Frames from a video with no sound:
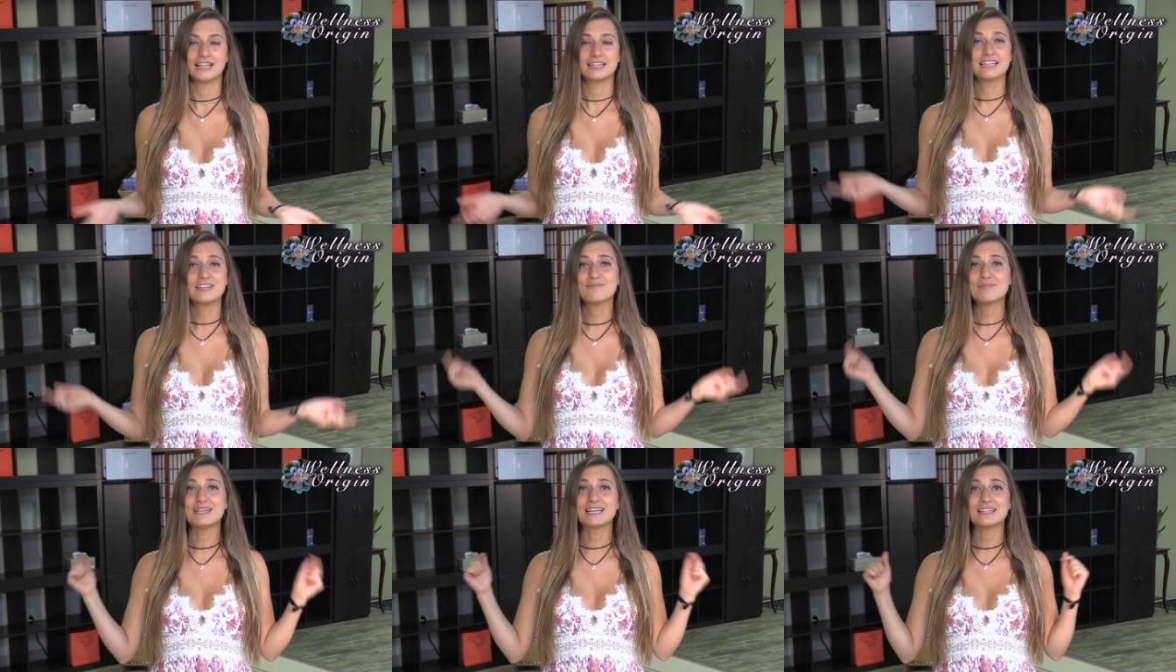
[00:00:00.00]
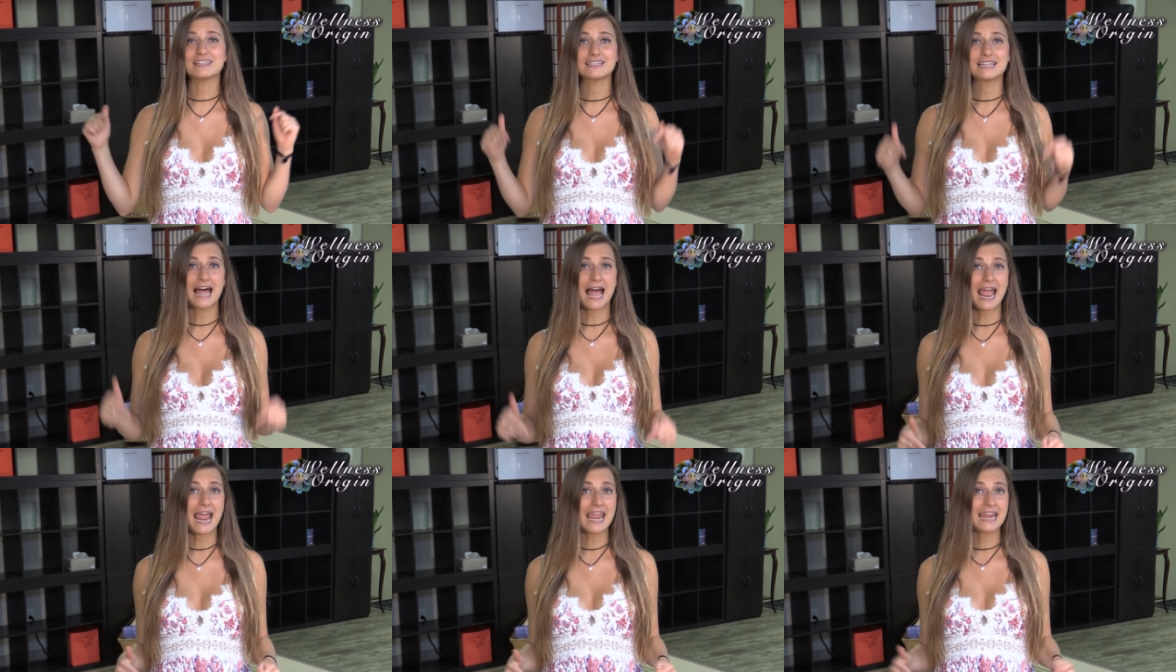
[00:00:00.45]
Leave me a
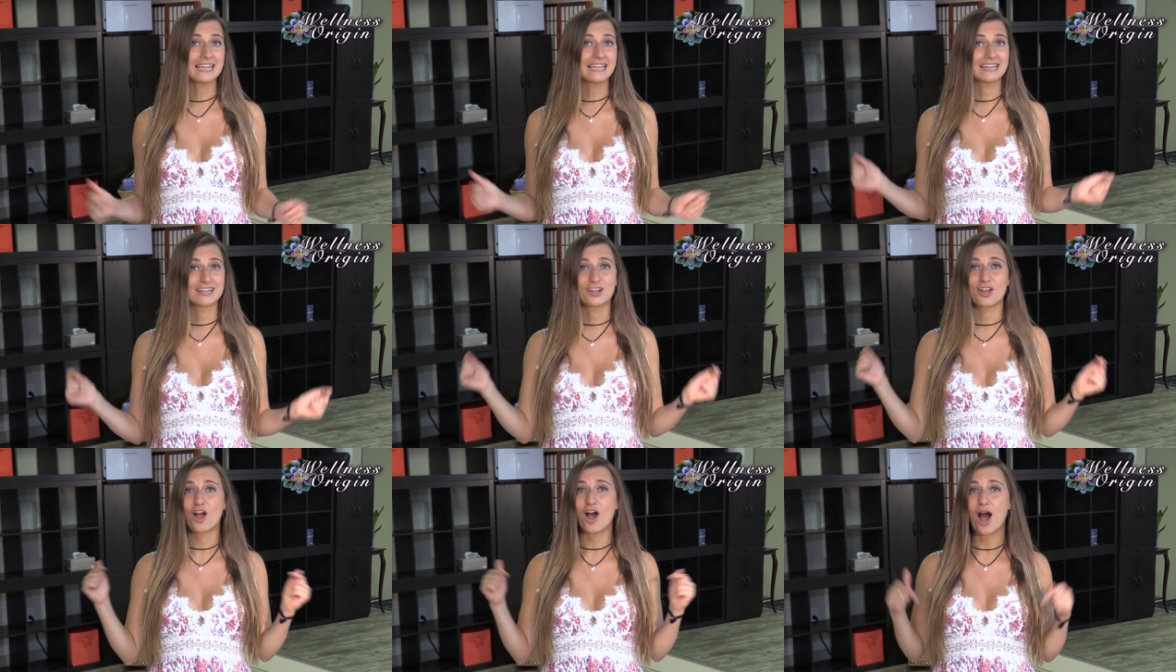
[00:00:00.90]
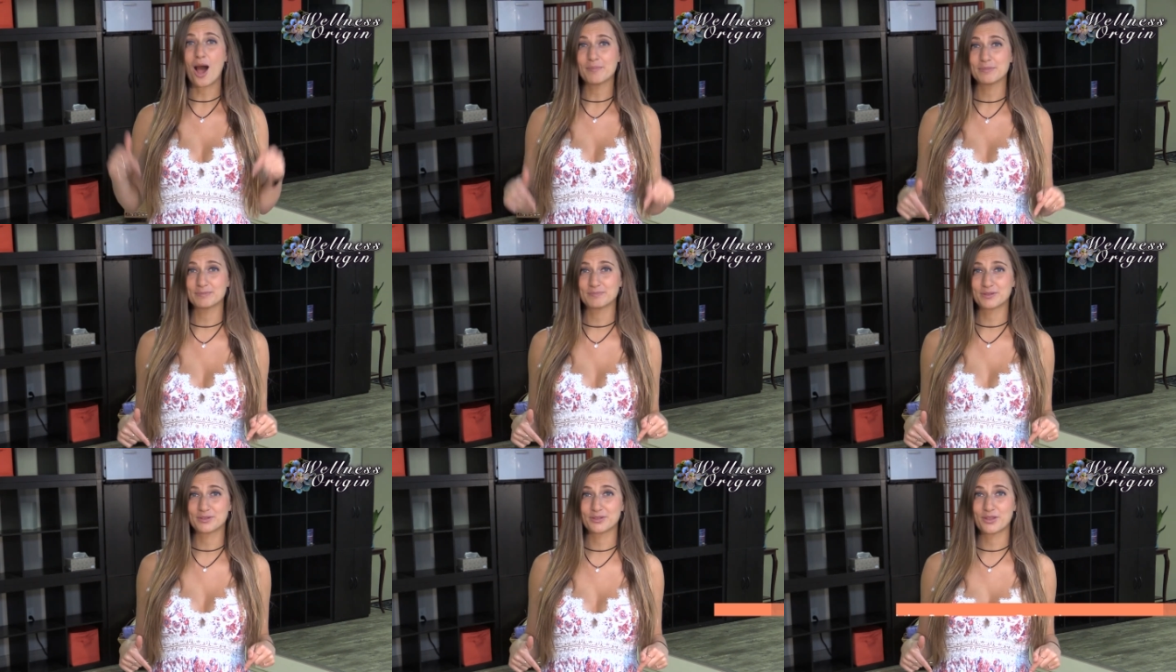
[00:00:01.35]
like and a
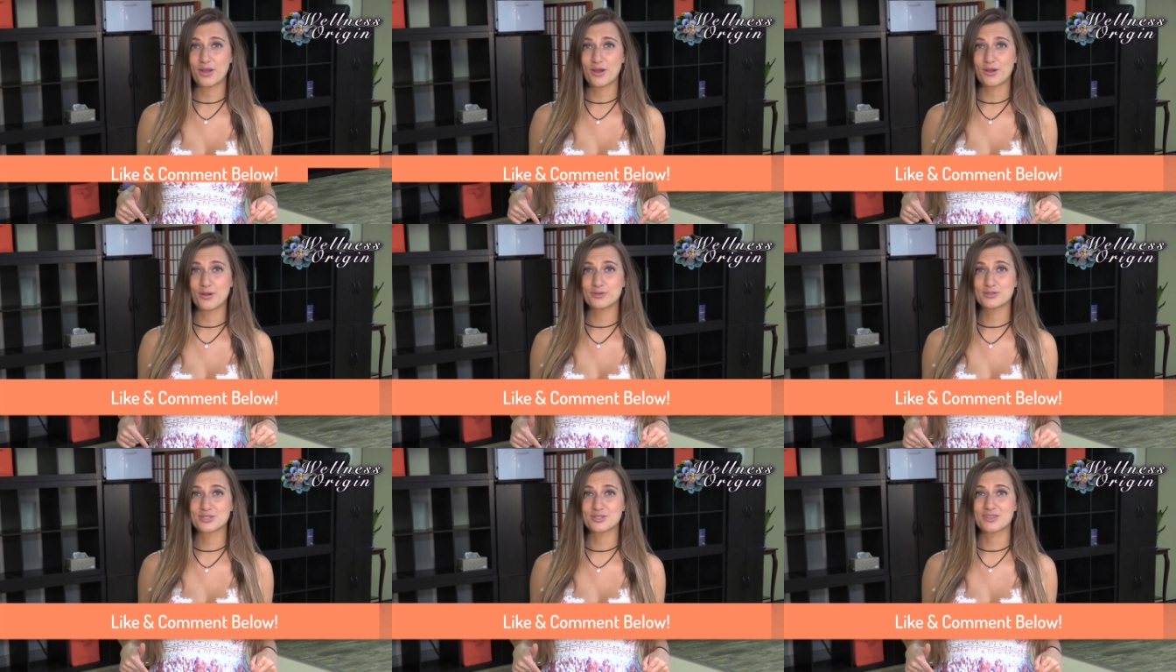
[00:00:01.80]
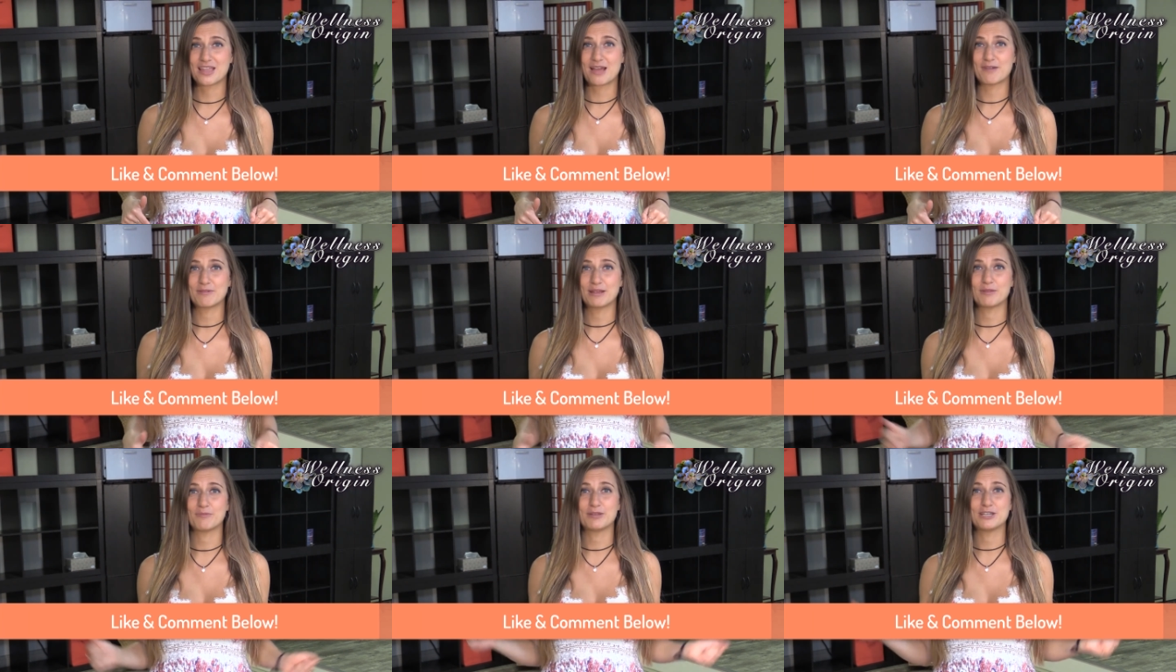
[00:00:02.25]
comment below so
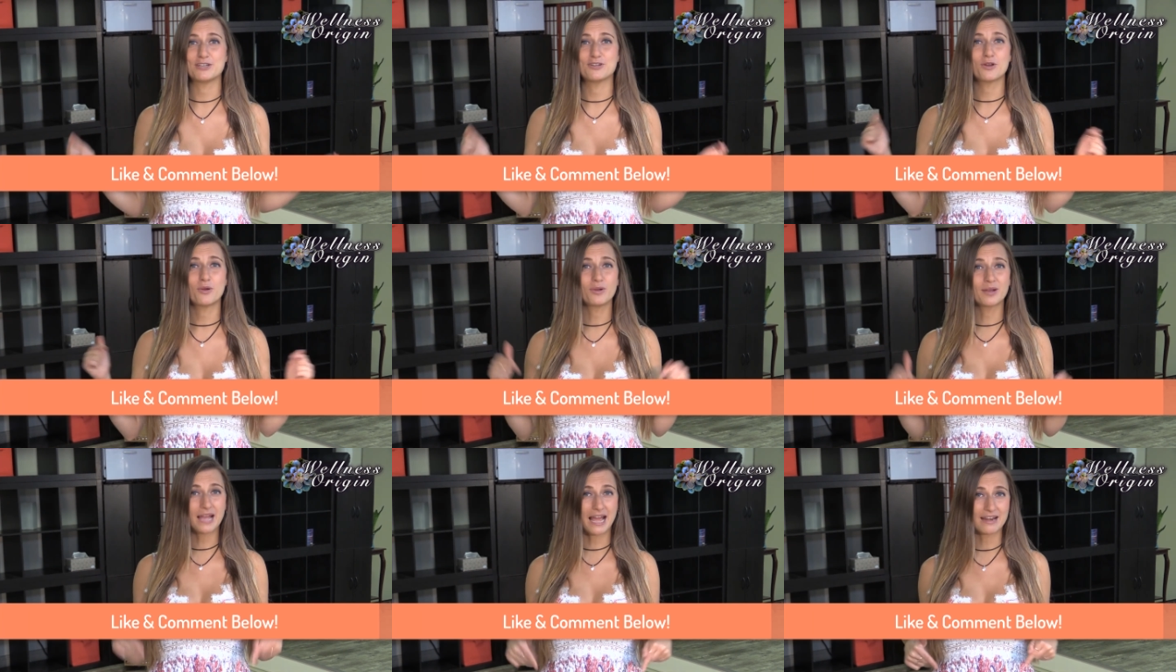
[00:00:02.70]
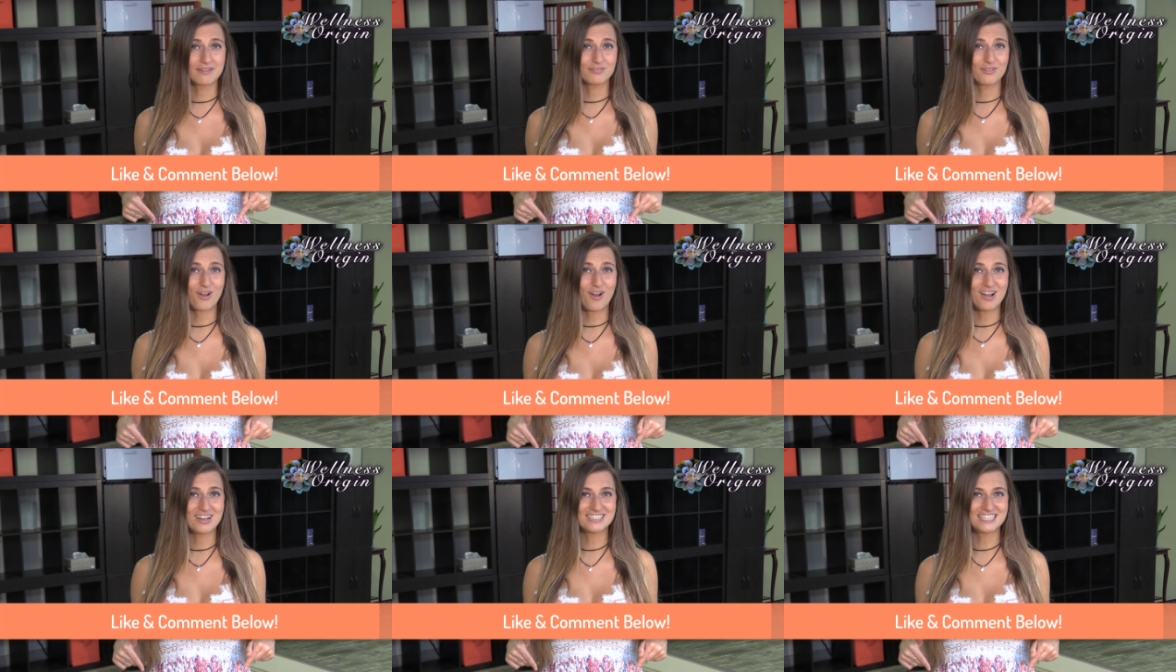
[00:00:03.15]
that way we know what kind of
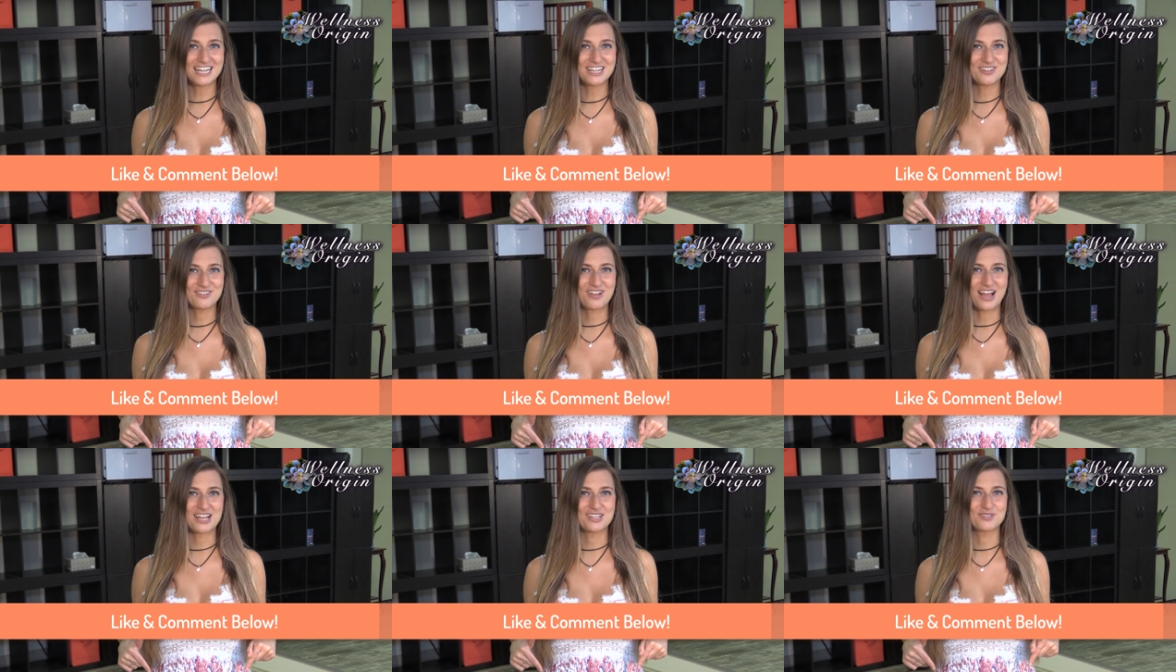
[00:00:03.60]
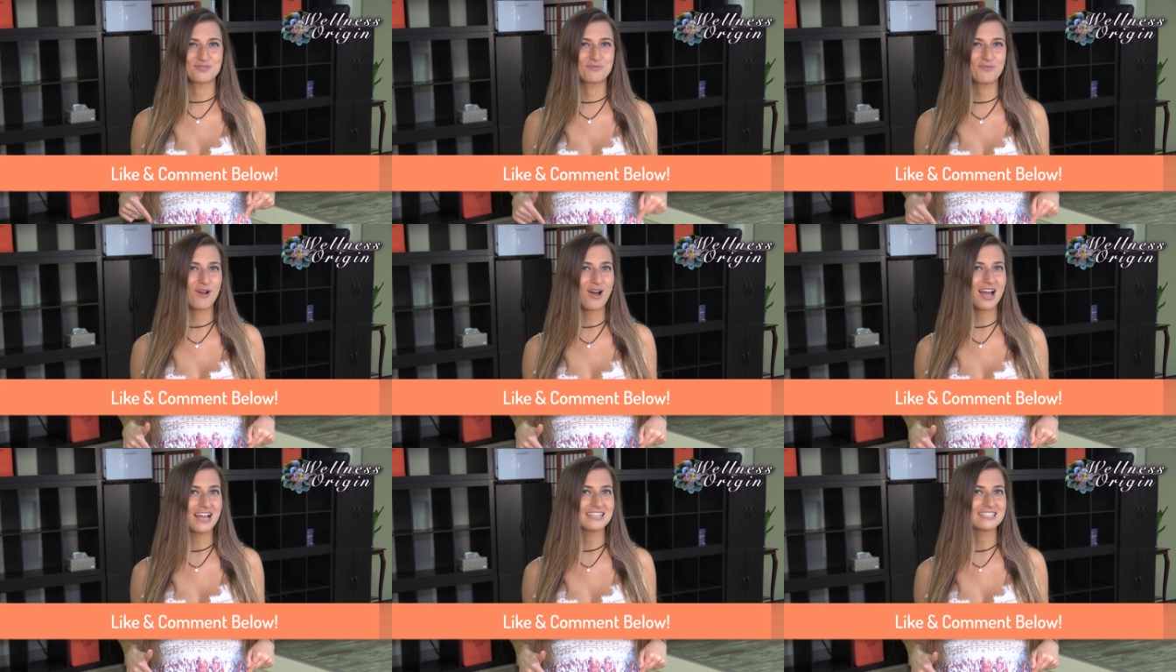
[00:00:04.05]
content you guys
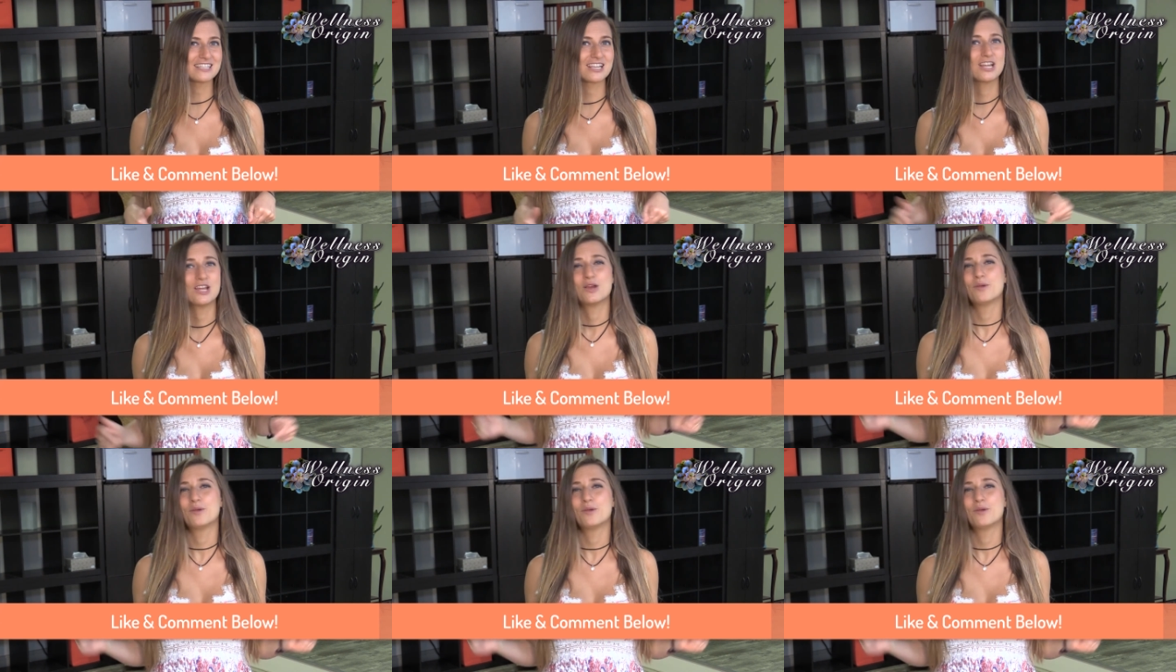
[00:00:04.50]
want.